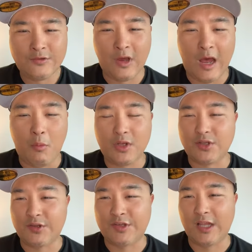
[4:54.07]
So I
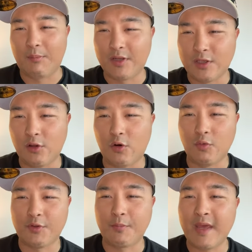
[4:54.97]
want you to celebrate the
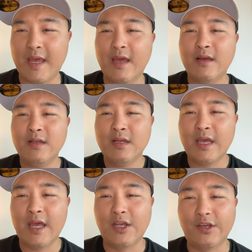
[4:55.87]
Lord with me
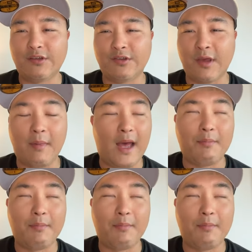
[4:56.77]
in Jesus' name.